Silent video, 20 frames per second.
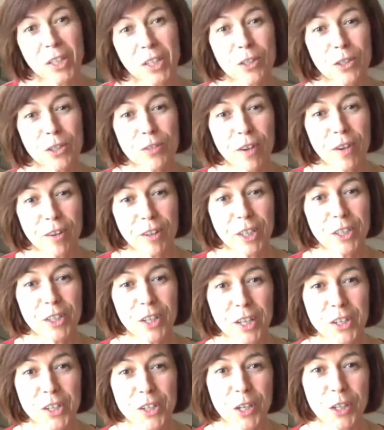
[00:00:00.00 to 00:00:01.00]
It's a very
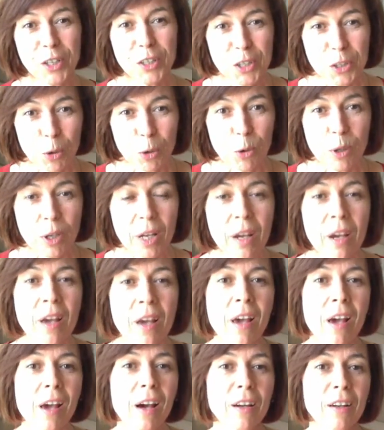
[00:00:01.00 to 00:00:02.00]
touching story.
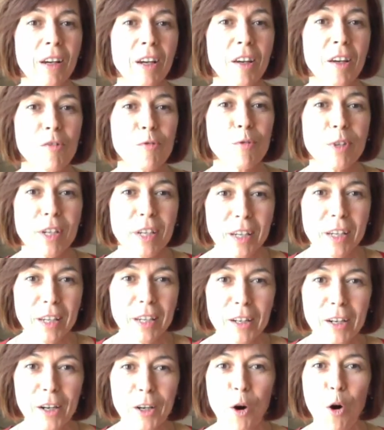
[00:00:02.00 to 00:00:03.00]
I
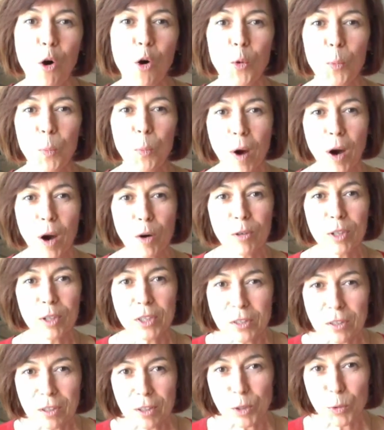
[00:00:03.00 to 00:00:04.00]
really hope our
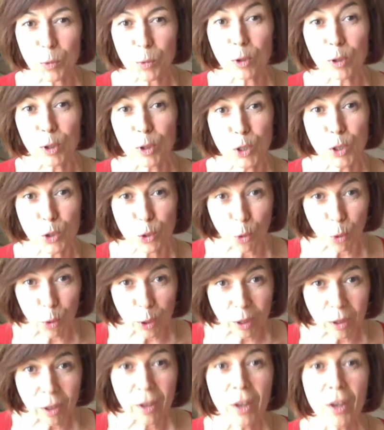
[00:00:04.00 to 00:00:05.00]
listeners will
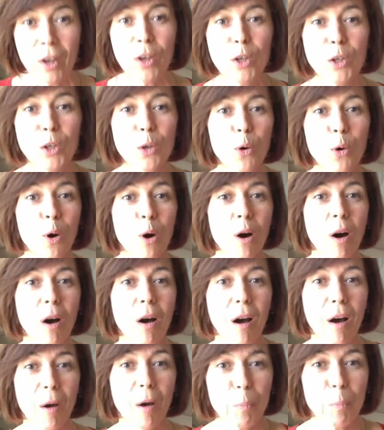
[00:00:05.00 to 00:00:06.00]
enjoy your
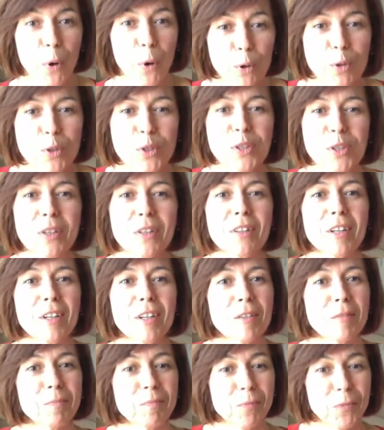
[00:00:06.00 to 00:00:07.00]

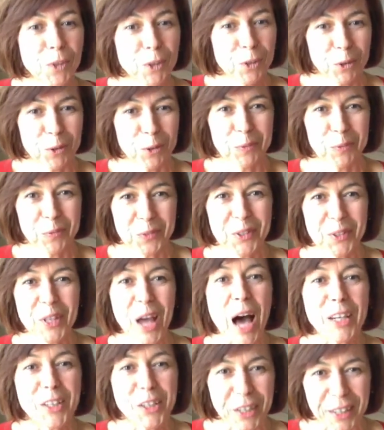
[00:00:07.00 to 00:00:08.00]
personal, you know,
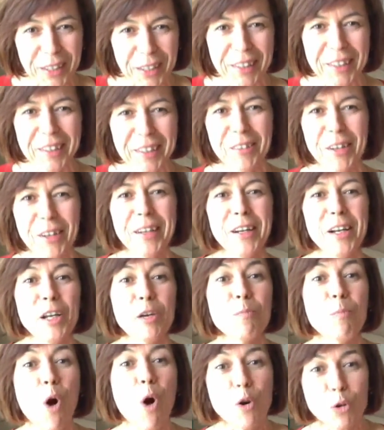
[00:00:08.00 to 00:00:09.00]
touching, really
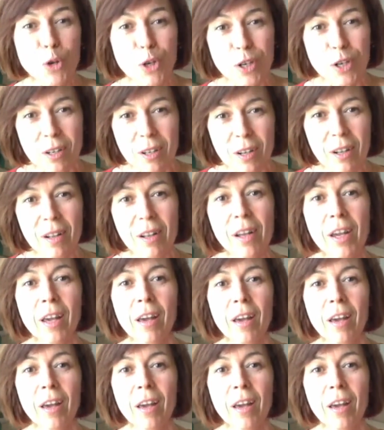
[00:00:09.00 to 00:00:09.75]
emotional